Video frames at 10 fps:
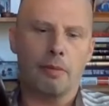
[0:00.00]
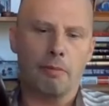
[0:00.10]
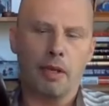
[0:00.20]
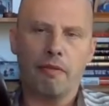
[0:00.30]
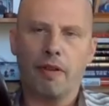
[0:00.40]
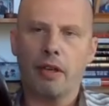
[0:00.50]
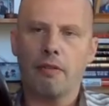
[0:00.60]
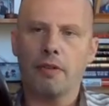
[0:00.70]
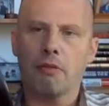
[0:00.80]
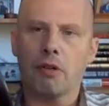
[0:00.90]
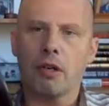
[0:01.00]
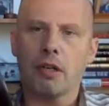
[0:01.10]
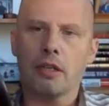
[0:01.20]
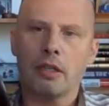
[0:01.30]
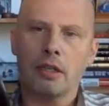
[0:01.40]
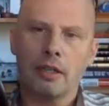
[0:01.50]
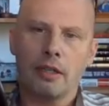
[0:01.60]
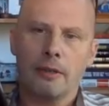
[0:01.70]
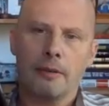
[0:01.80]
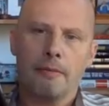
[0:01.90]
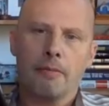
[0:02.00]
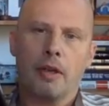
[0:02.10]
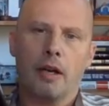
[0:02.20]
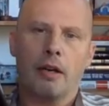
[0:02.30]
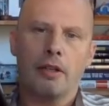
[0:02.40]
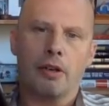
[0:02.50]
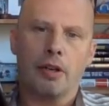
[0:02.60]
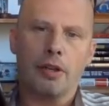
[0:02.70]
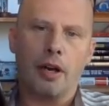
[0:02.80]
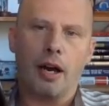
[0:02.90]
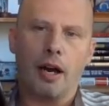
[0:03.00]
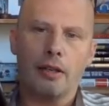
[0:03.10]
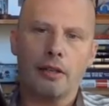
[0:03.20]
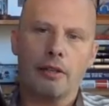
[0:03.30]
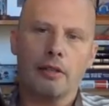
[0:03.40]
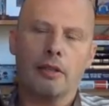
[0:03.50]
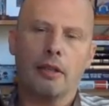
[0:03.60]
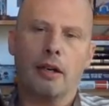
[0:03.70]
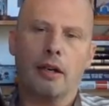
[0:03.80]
I'm a big fan of your work, your thought,